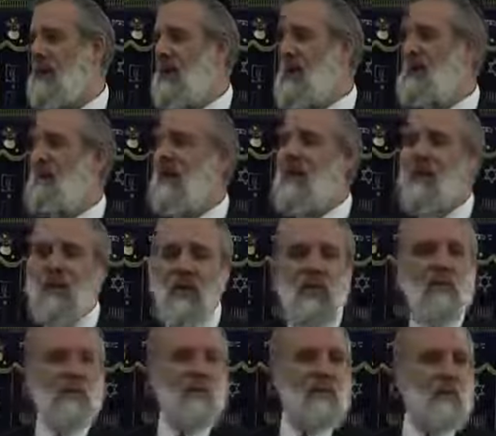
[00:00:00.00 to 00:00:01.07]
It's very
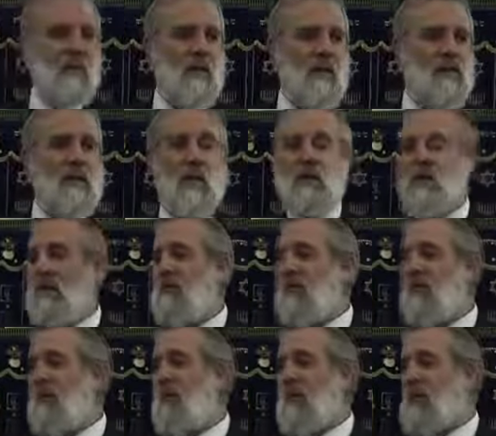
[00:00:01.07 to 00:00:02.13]
easy, especially
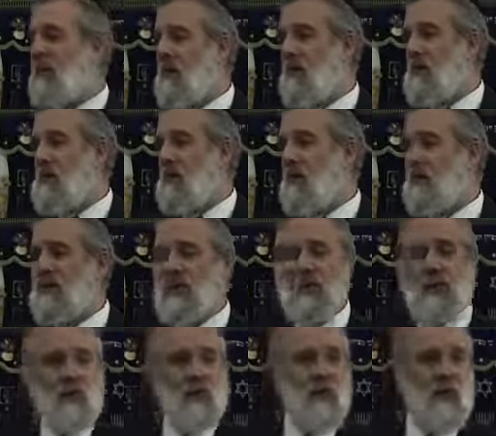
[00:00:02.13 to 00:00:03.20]
if nobody calls you or
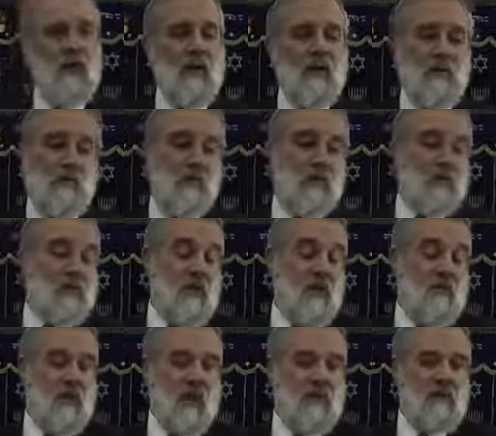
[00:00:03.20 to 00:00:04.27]
sends you a letter, to just
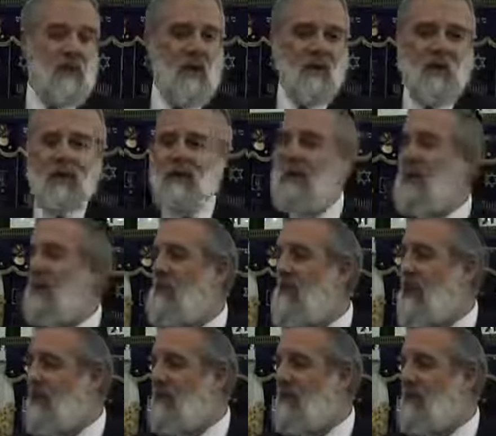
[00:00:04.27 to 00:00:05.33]
say, Well, I, didn't know
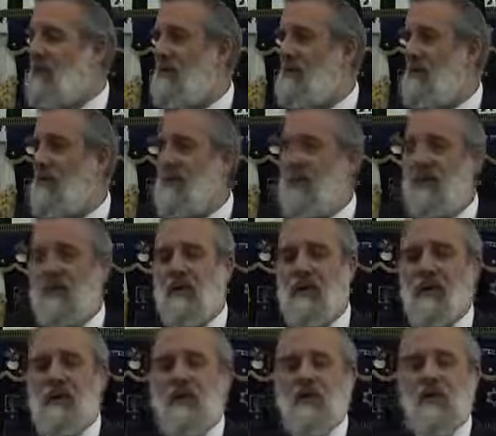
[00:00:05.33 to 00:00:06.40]
about it.
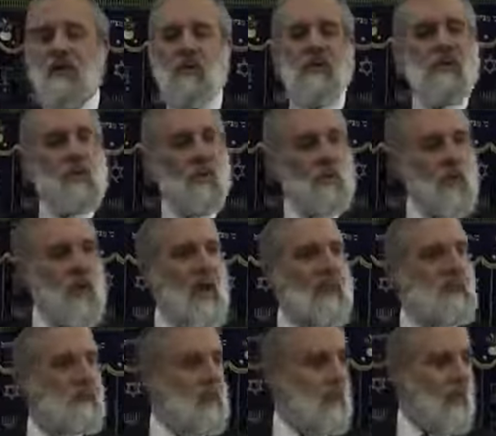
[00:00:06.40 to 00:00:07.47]
So, therefore, the Torah
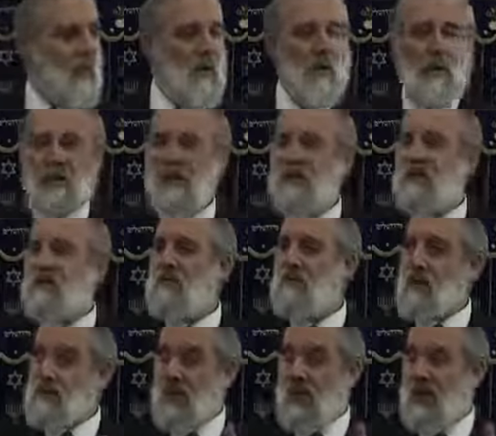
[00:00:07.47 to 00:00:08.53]
has to warn us
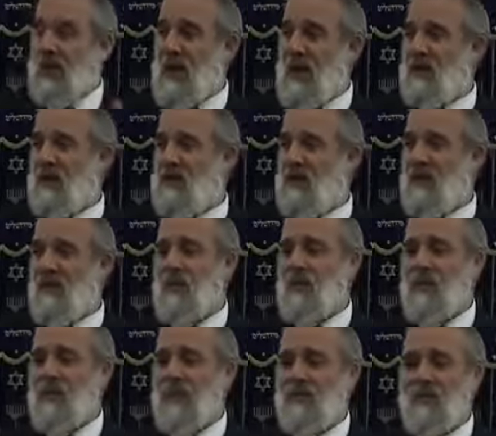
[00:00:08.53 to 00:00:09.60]
when
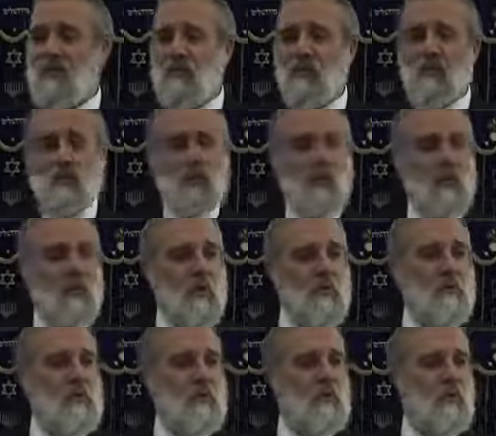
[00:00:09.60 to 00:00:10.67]
it comes to those who are
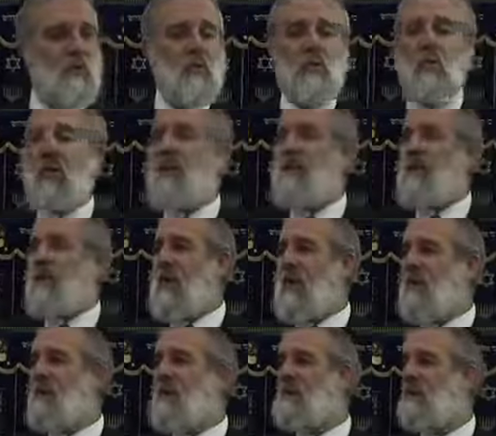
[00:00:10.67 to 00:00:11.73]
closest to you, you have a
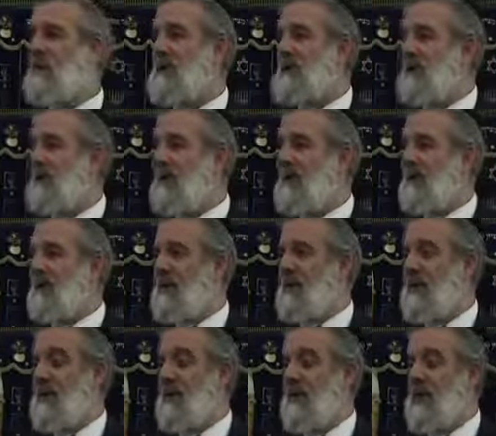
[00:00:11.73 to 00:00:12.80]
greater responsibility.
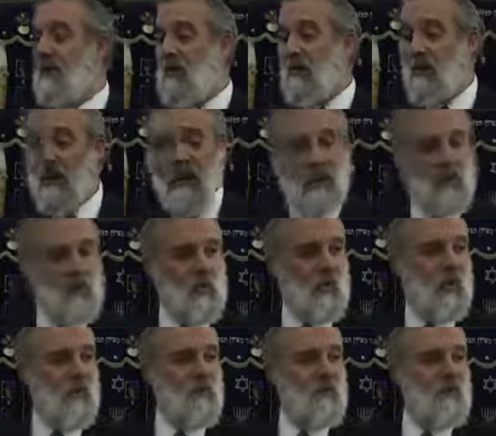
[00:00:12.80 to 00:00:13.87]
Look
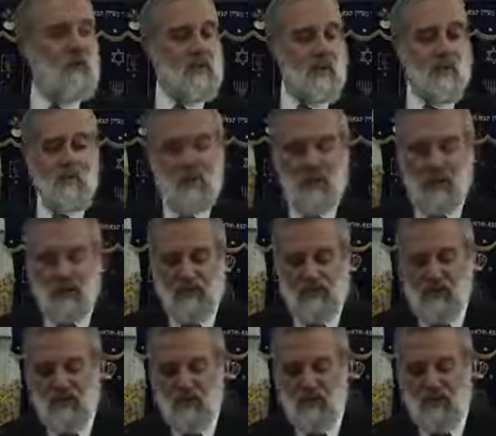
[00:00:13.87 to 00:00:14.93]
into it, see what it is
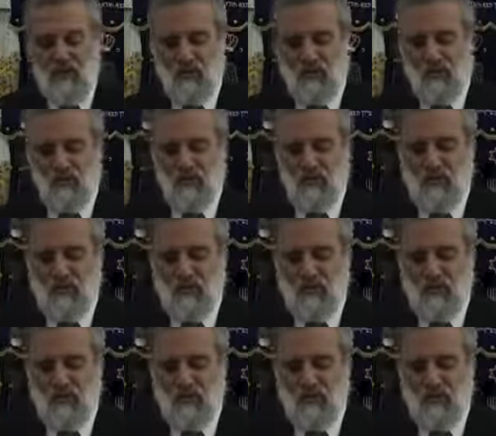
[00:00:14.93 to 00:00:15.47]
that you can do.